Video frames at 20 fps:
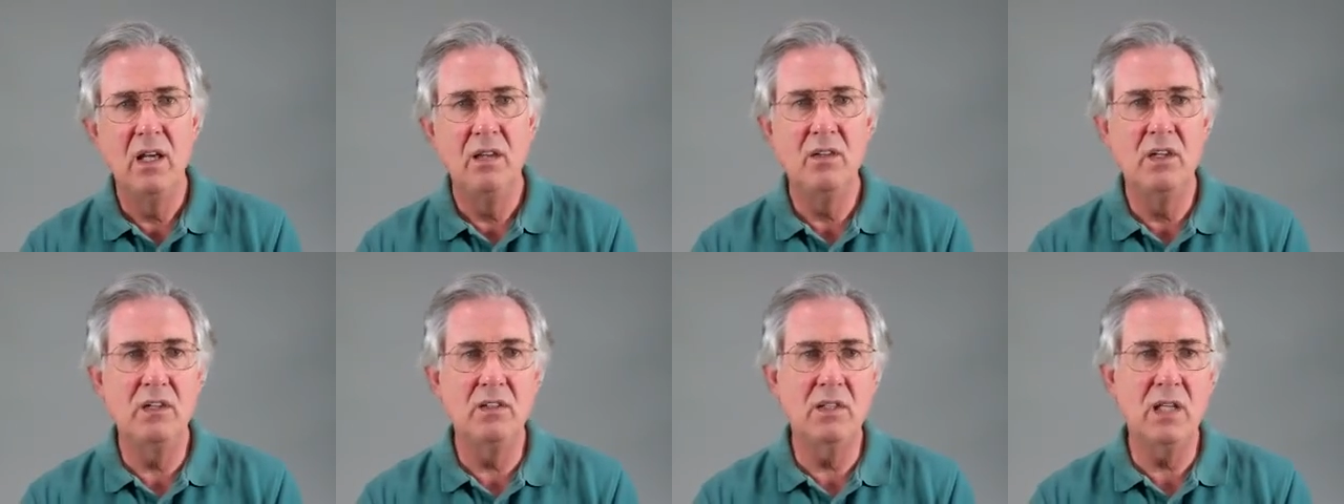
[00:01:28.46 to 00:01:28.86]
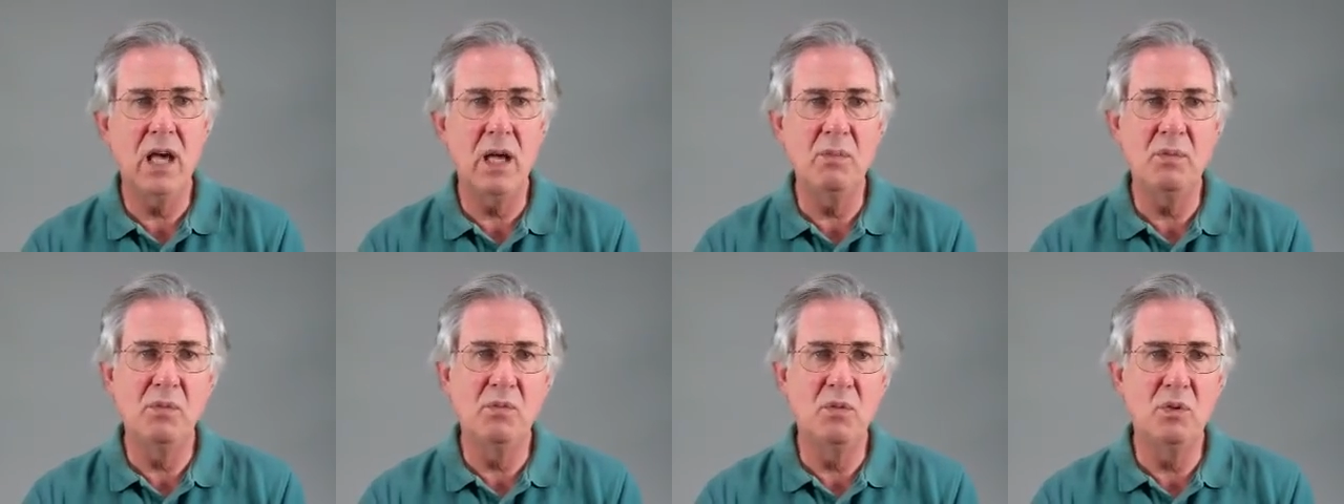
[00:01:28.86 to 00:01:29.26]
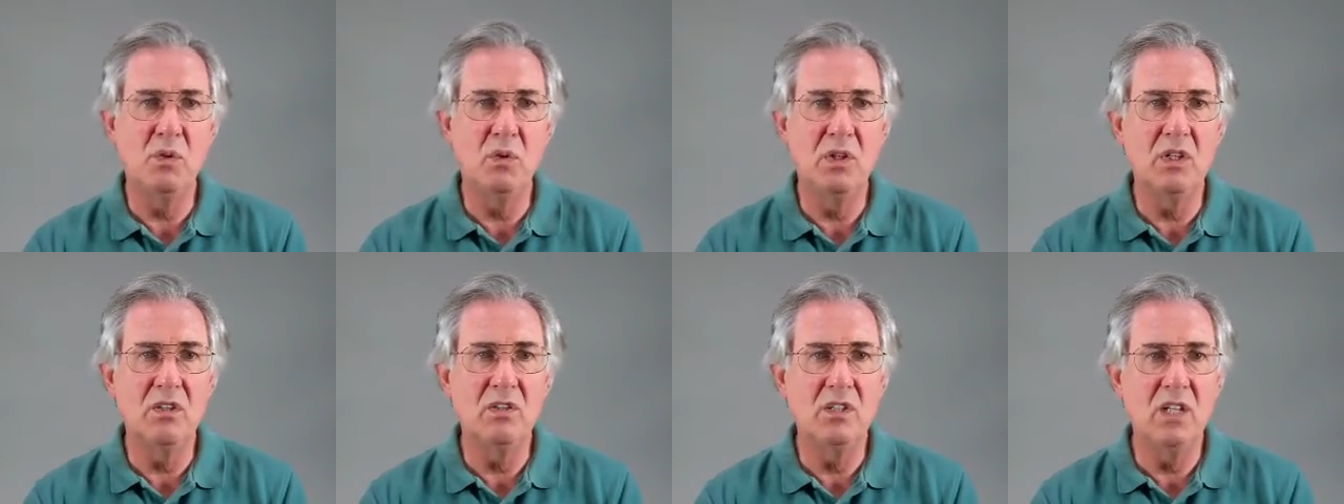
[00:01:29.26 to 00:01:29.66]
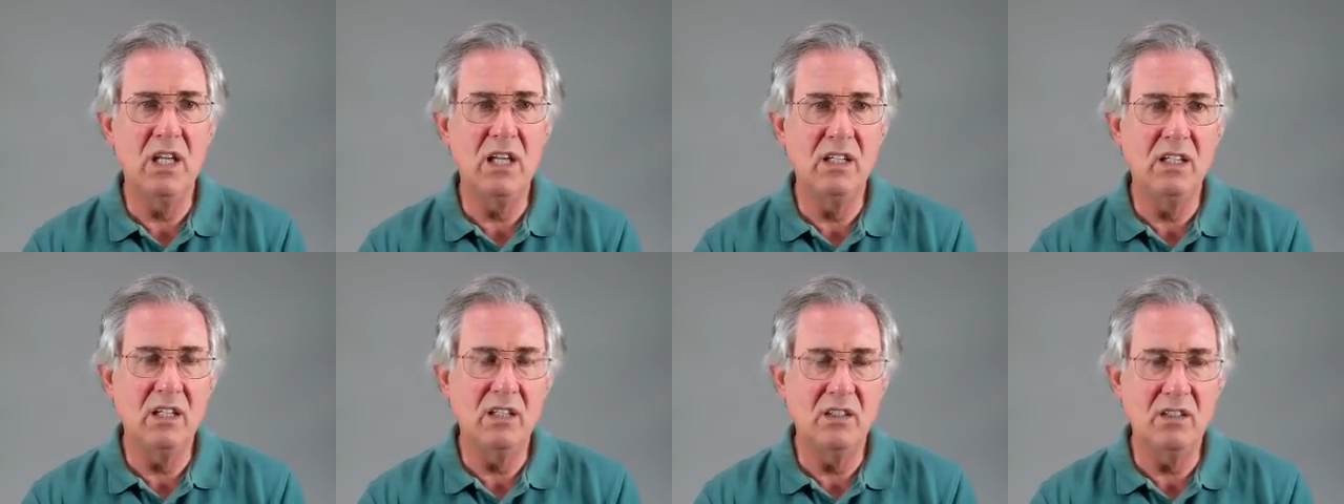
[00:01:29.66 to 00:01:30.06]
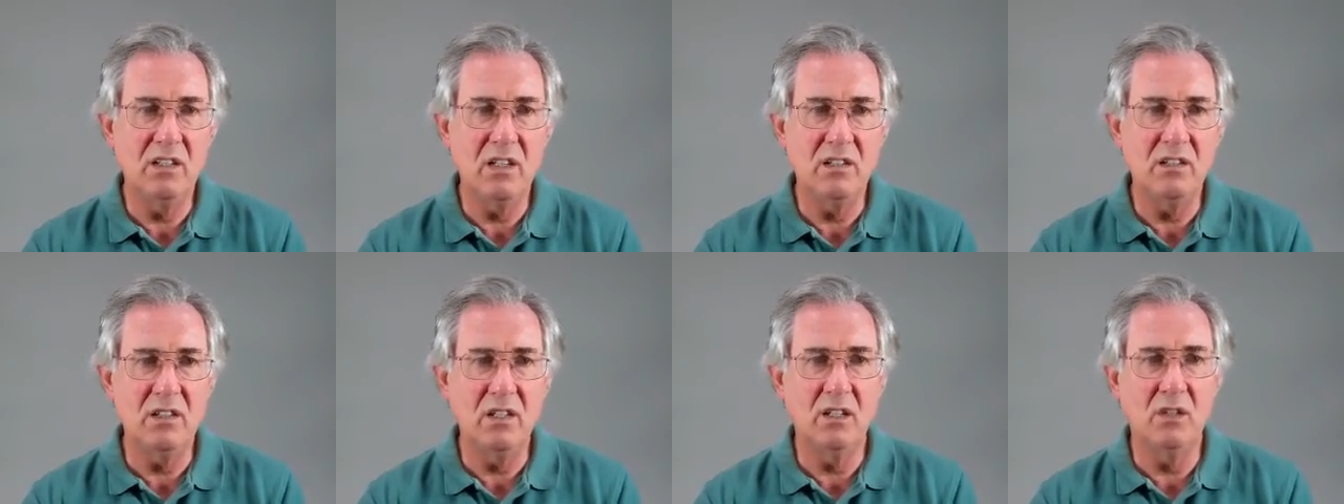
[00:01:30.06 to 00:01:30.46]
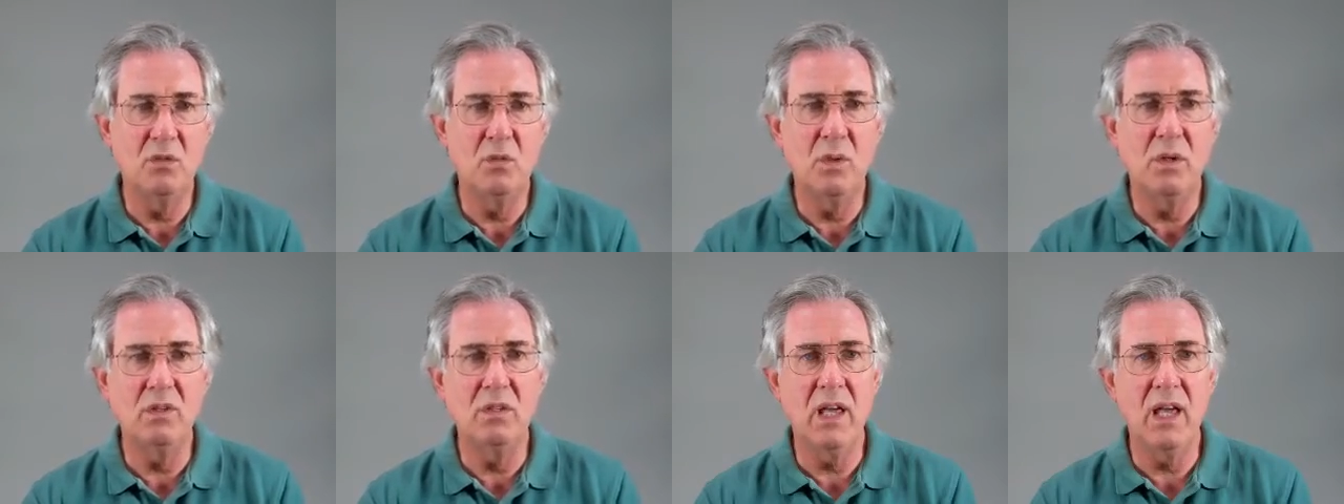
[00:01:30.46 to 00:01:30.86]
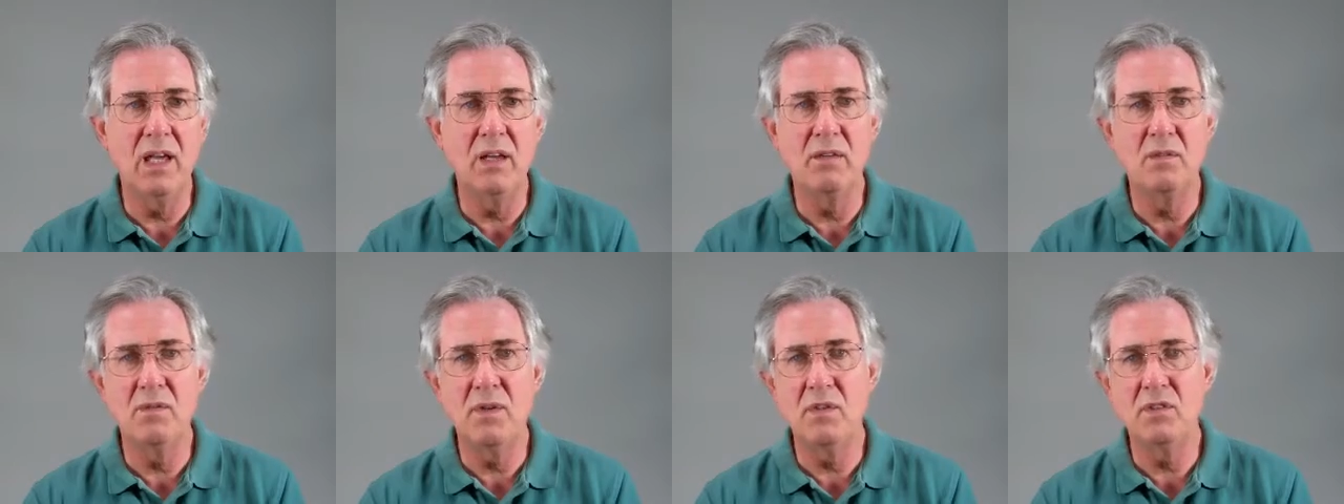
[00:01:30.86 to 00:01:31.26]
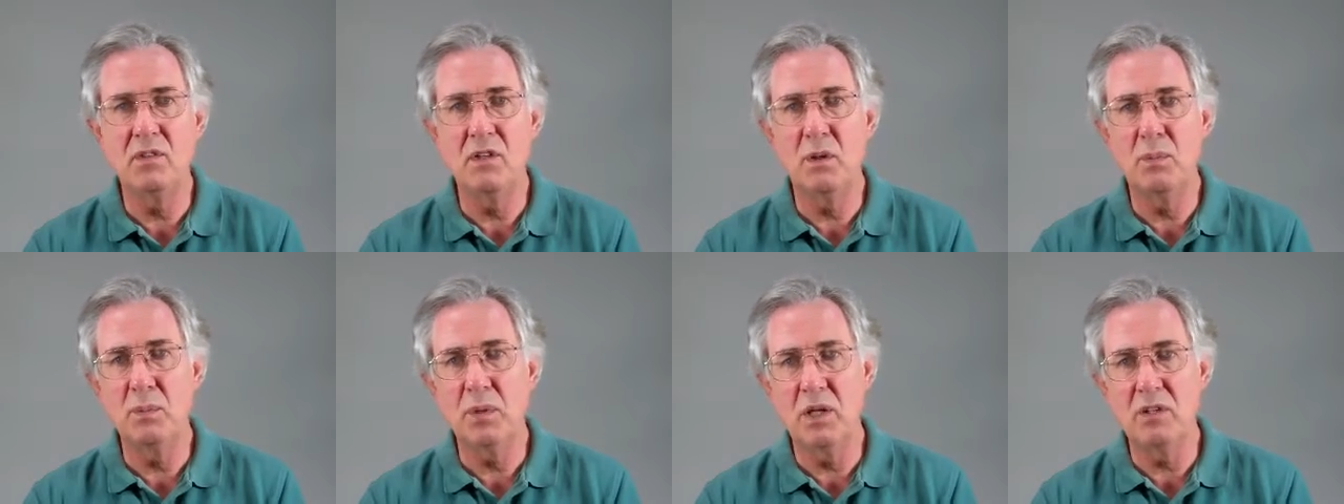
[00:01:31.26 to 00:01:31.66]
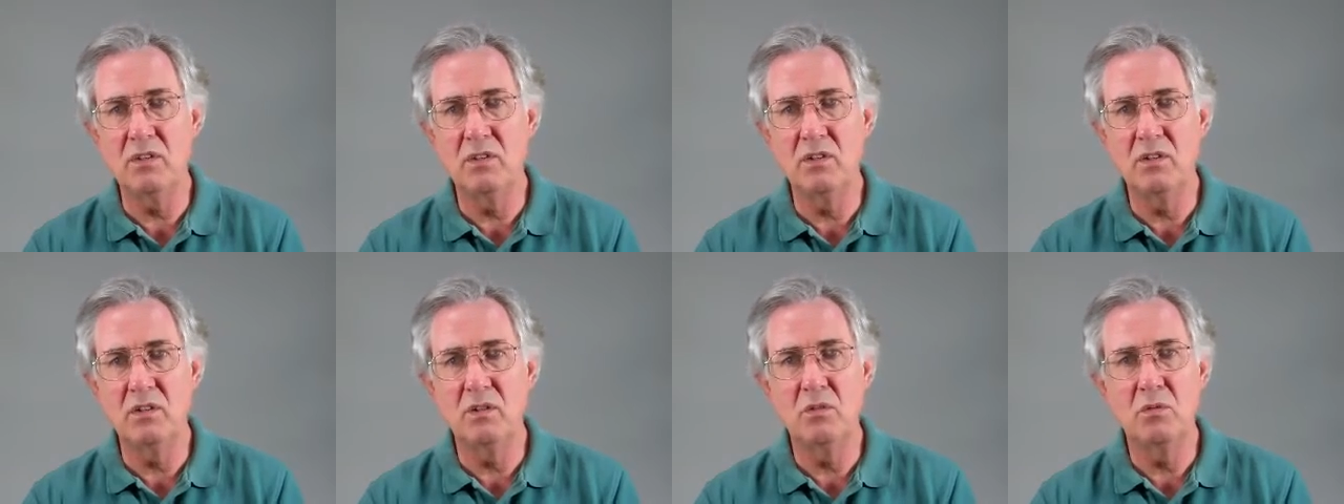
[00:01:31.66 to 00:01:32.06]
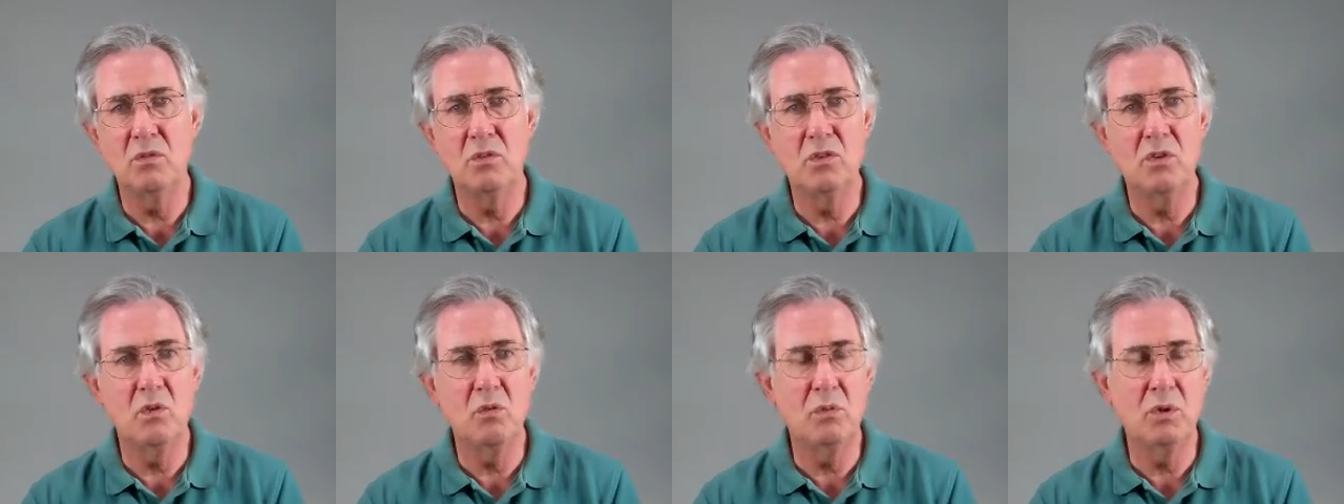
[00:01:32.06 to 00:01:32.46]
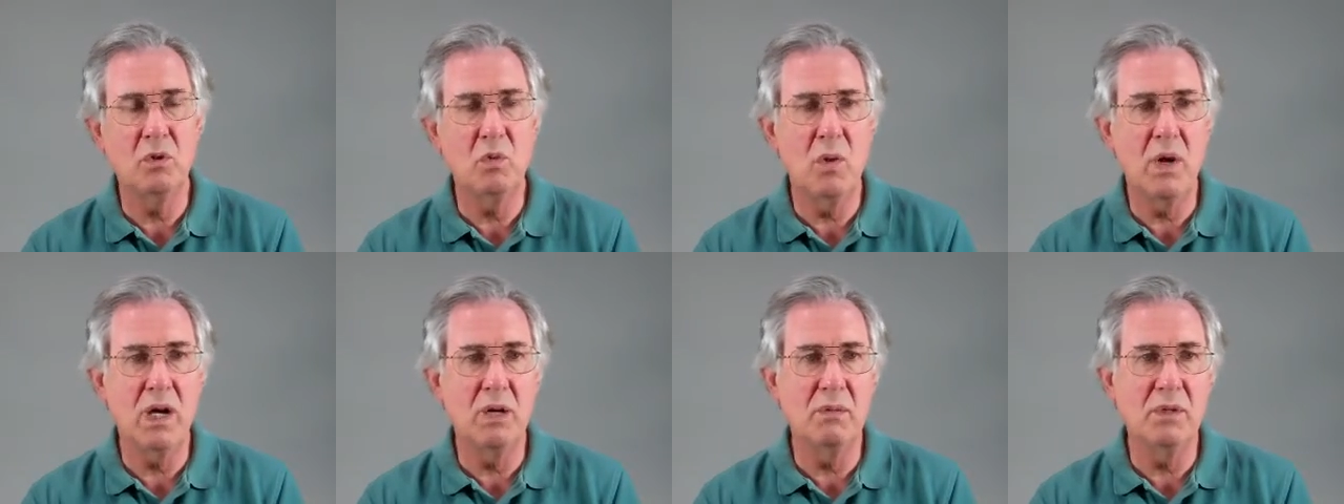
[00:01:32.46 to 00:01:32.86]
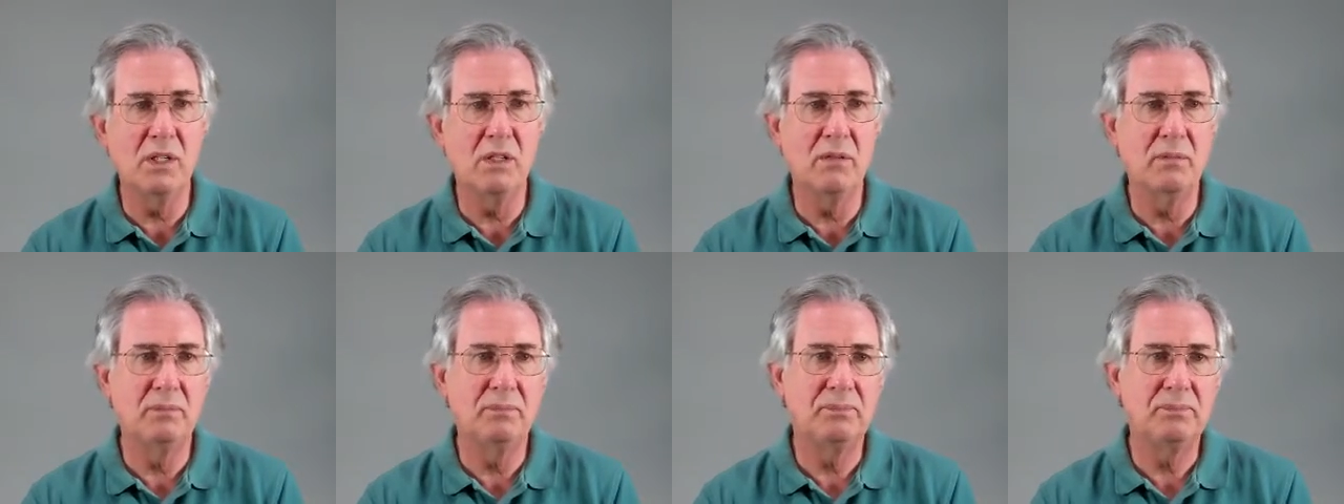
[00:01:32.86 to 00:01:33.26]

This type of rule is inconsistent with a physical presence requirement.